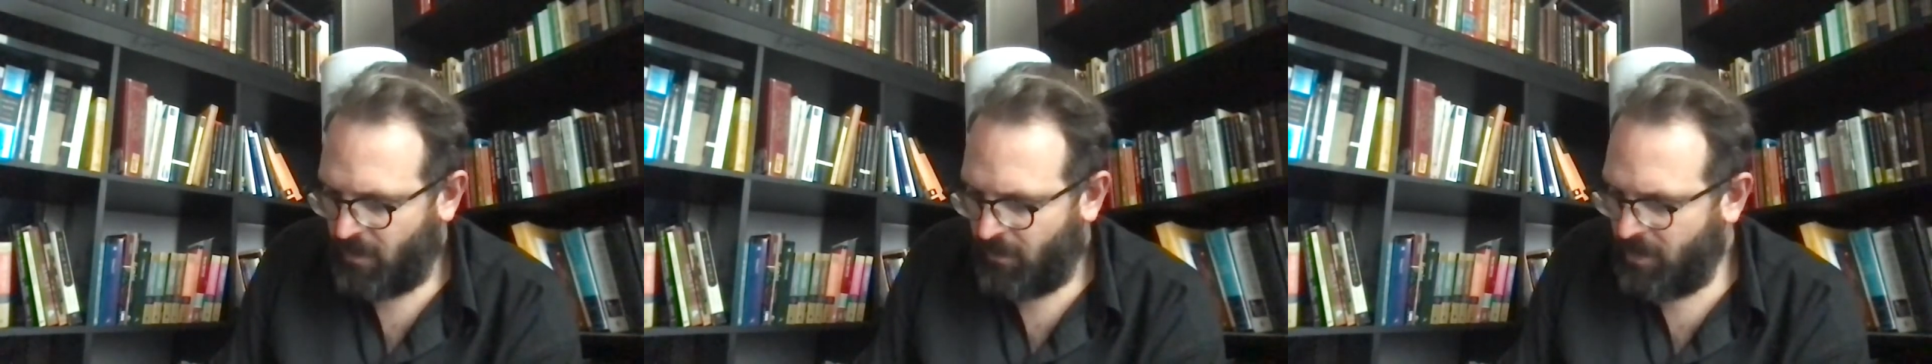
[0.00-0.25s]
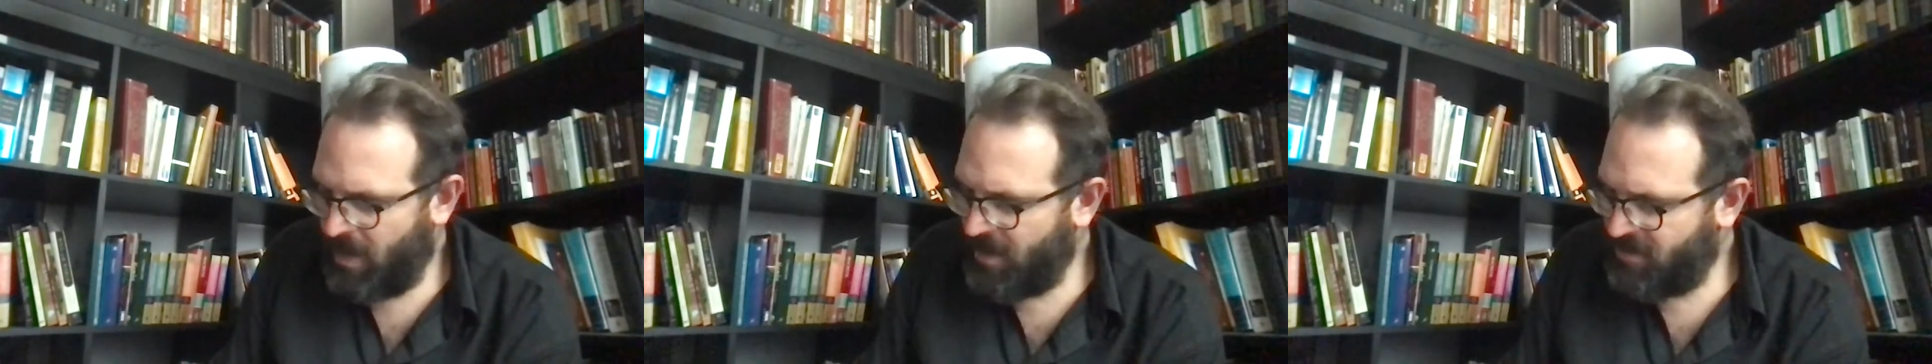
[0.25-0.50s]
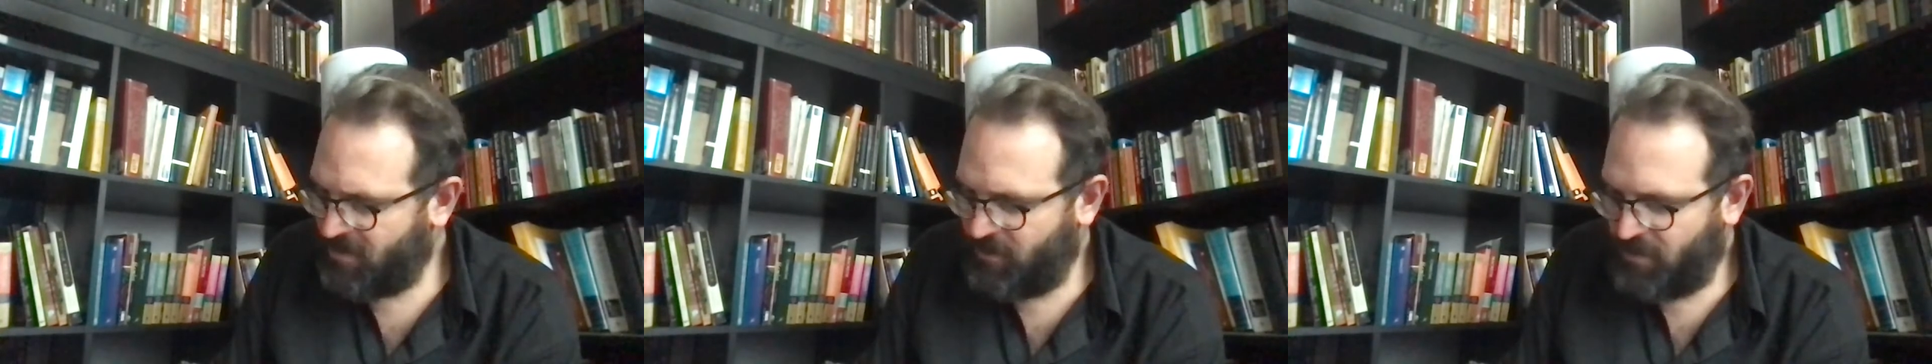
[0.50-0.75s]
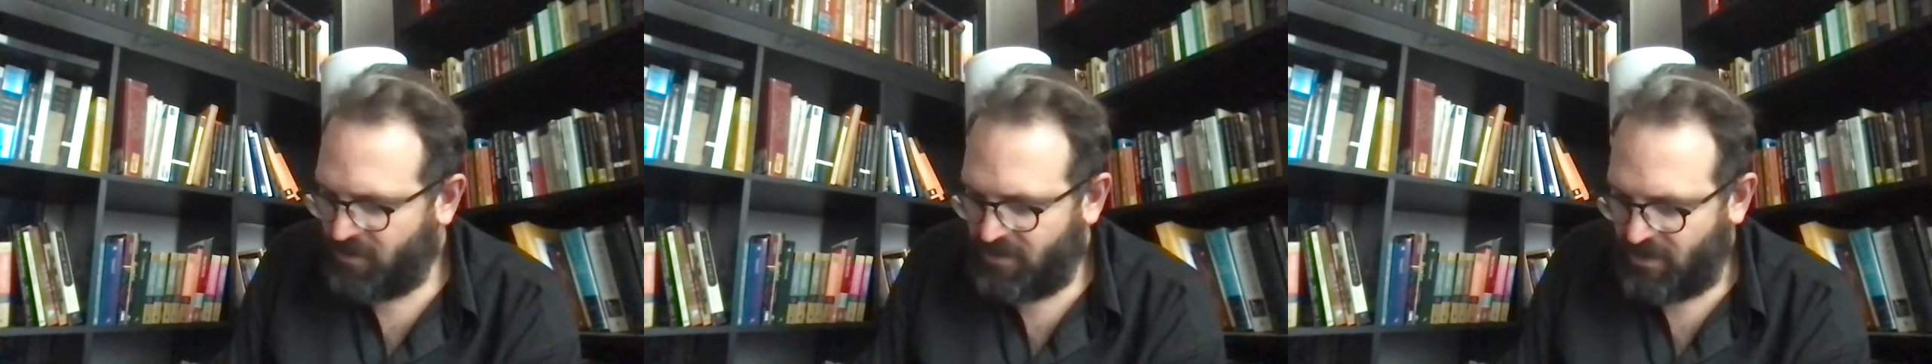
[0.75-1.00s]
Past the
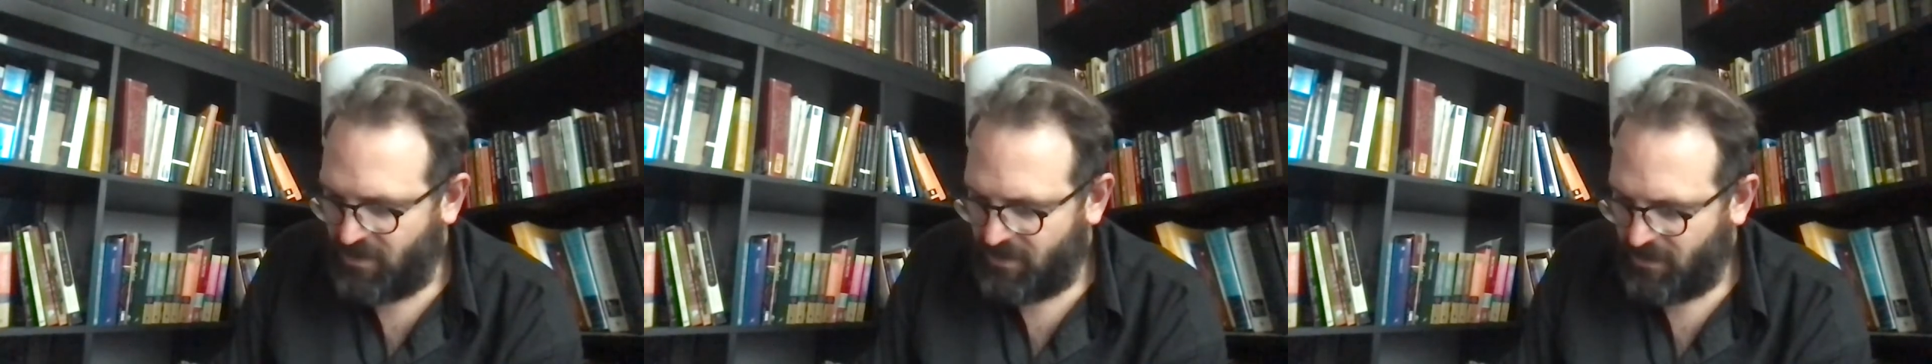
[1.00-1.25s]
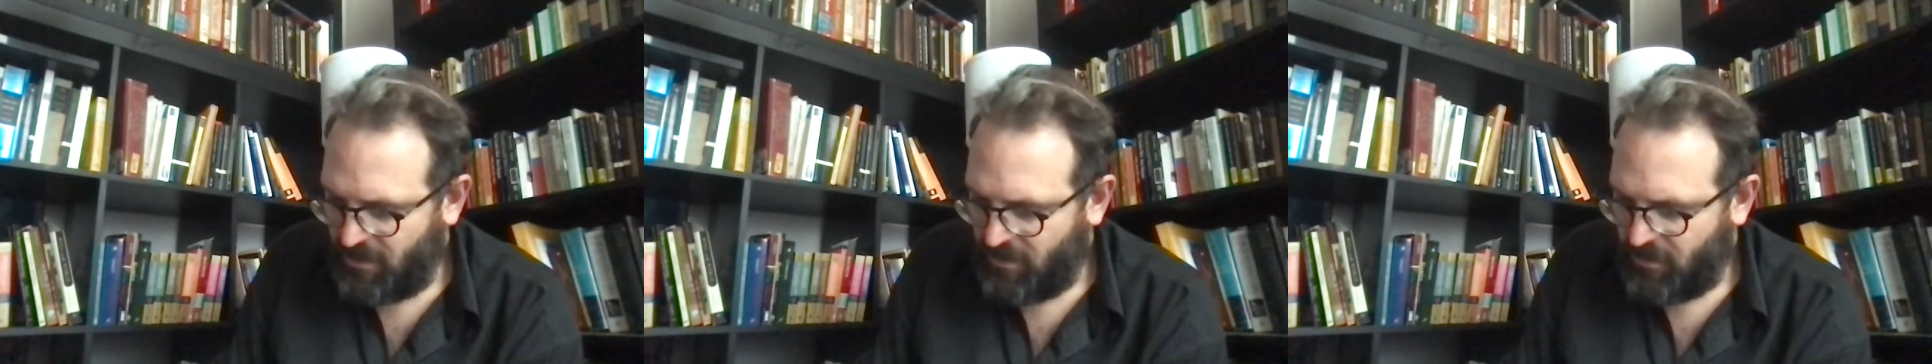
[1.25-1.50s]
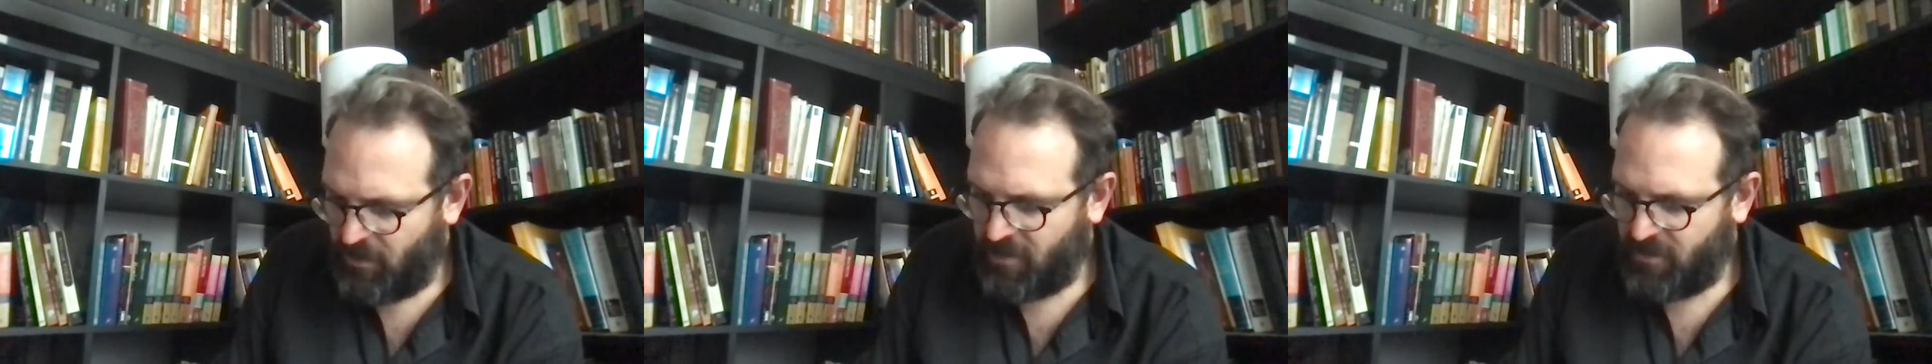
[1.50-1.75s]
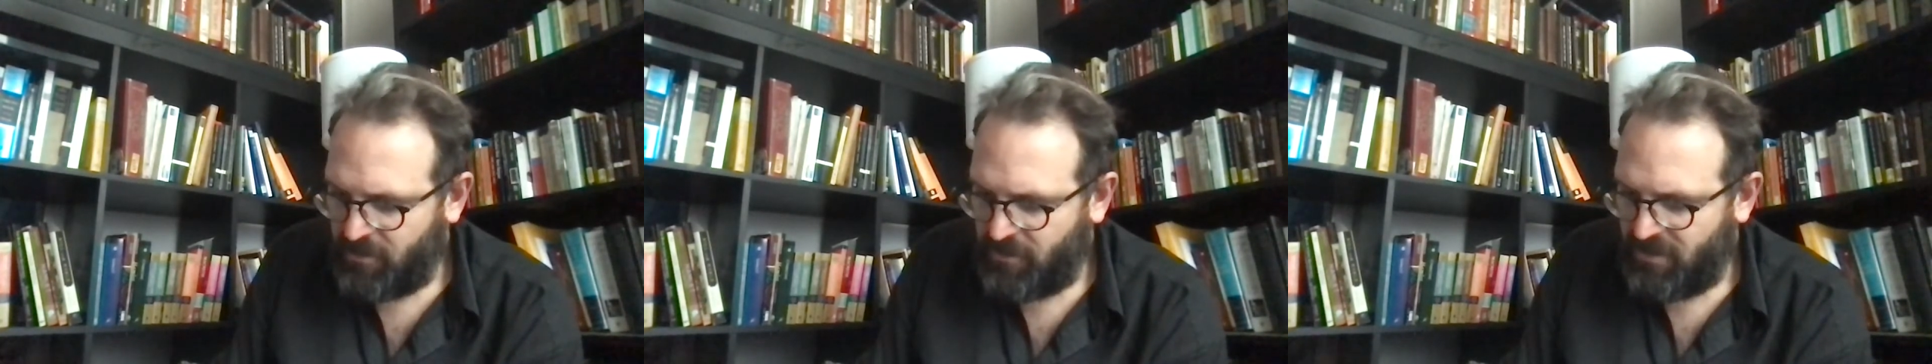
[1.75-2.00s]
mid-season,
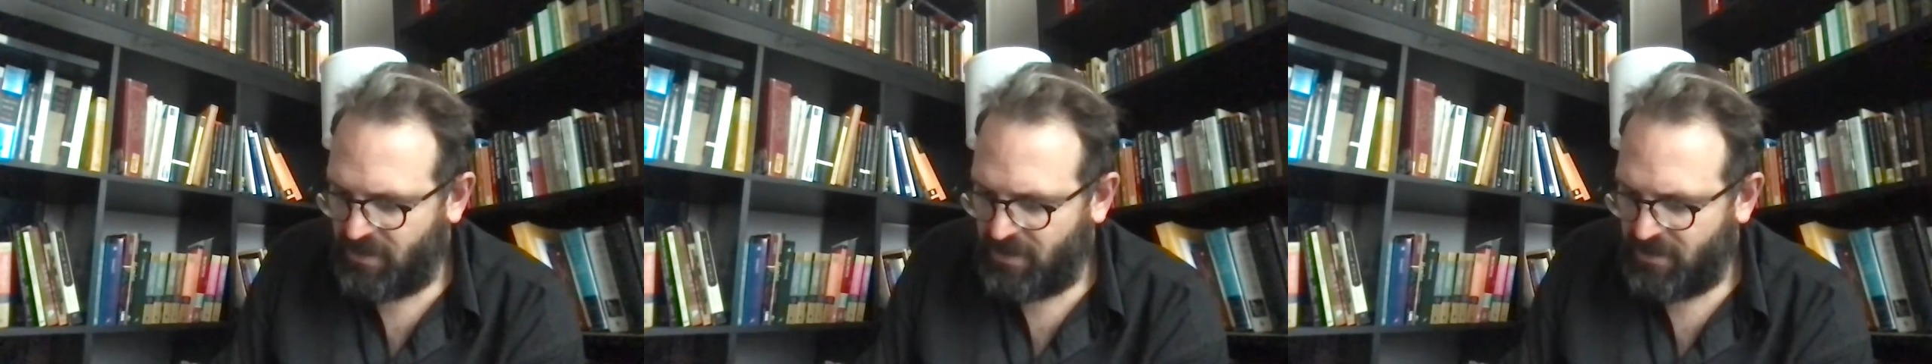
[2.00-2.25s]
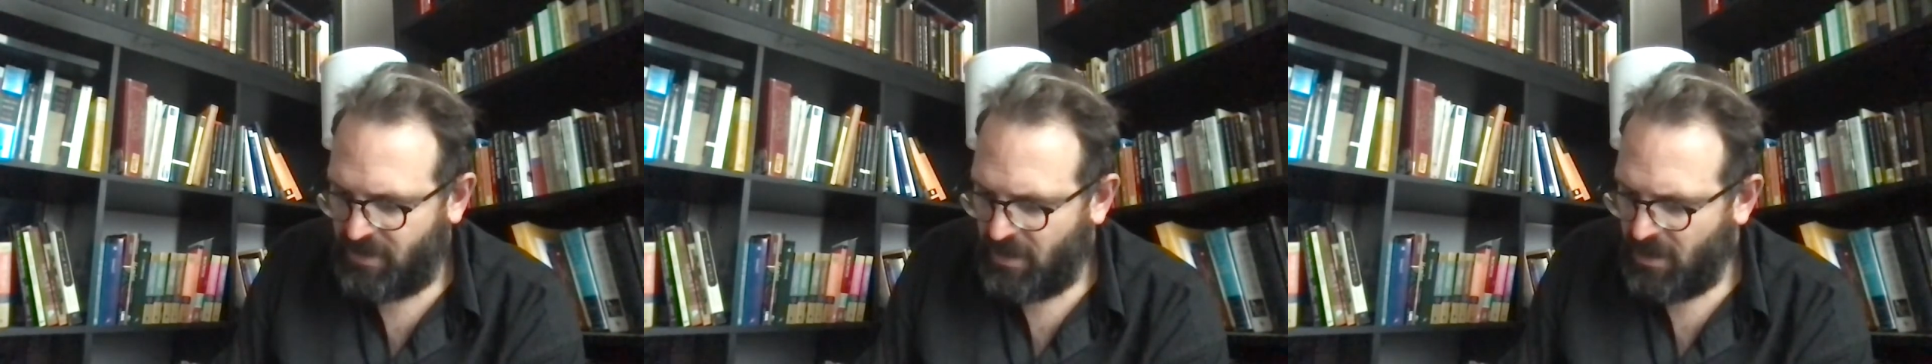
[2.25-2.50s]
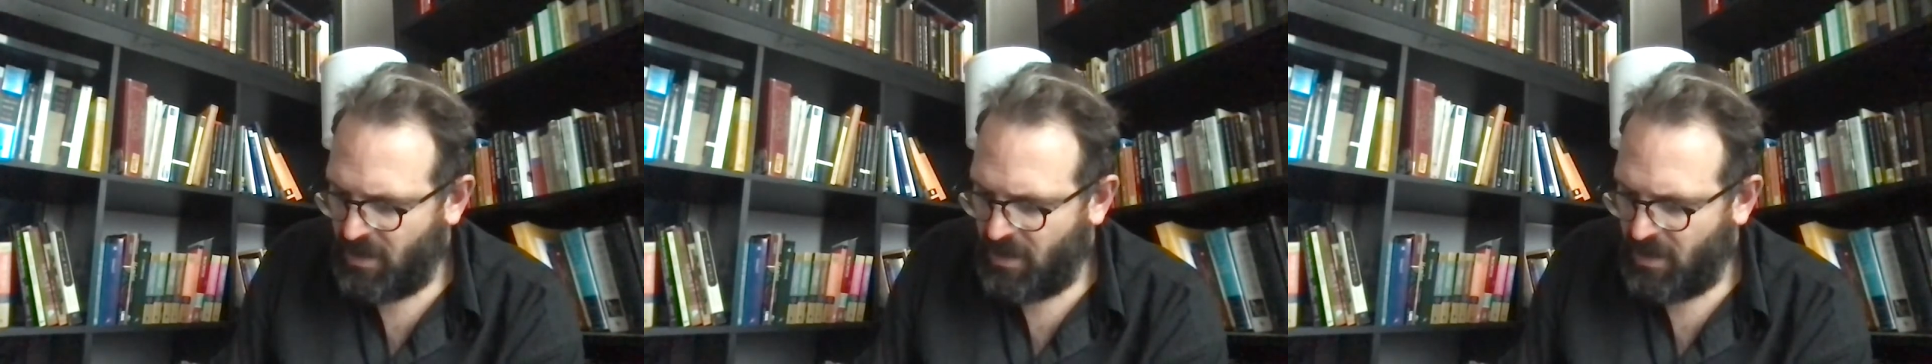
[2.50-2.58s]
Prospero says,